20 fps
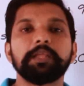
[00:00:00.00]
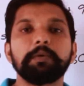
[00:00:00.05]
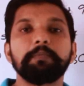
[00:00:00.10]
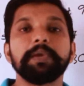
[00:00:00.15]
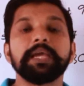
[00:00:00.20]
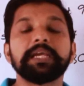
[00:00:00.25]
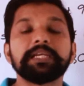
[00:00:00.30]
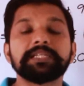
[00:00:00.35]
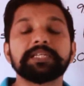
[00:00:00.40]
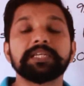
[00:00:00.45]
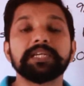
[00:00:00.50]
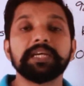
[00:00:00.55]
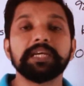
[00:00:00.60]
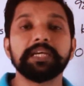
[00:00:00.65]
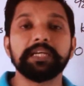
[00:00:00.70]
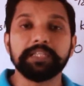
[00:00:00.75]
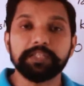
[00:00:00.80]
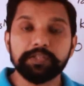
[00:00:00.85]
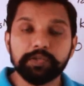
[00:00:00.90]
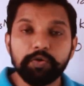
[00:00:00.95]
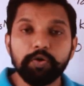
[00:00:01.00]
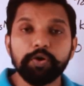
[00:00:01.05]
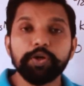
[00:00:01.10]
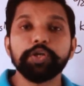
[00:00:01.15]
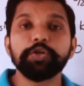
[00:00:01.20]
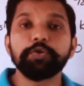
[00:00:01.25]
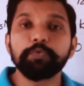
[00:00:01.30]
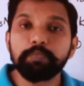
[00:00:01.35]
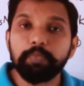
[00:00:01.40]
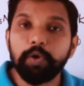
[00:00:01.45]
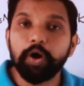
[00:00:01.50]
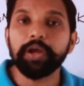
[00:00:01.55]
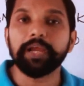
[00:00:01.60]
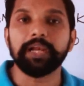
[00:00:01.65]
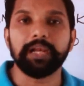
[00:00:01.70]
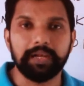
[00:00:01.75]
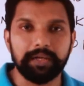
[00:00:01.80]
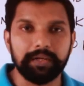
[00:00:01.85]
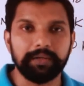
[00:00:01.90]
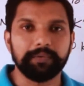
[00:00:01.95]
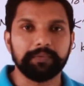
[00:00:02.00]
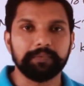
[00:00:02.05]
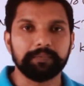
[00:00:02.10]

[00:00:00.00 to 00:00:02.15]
the mixture is going to boil.